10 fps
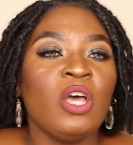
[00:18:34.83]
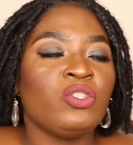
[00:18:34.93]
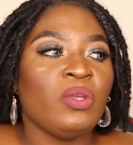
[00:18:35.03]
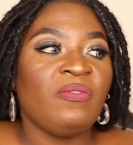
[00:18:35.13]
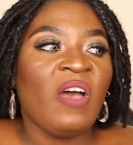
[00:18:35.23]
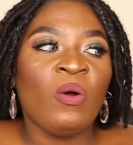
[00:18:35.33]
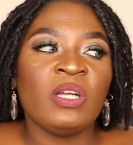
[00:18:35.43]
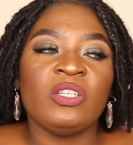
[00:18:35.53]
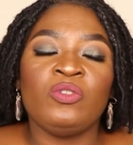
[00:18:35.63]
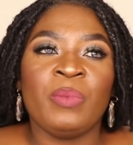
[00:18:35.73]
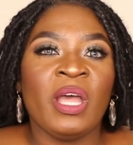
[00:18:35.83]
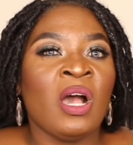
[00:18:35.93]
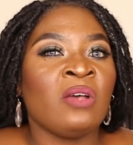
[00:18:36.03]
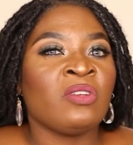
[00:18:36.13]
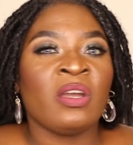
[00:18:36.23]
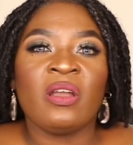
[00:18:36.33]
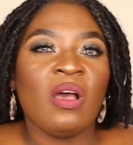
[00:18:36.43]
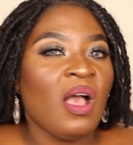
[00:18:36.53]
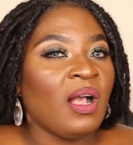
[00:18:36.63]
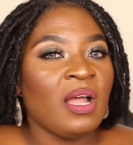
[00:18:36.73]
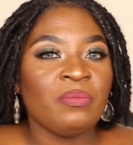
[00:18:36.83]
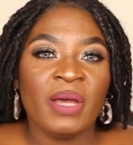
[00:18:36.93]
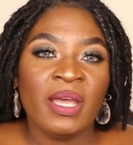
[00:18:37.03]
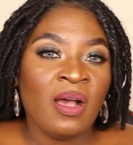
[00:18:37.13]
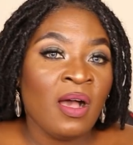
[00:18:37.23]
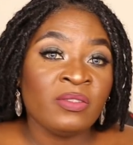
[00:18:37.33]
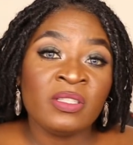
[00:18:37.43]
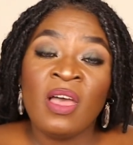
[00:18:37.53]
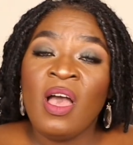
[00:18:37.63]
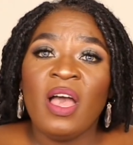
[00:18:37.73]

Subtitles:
So if I wanted to buy a house right now, I can't buy a house.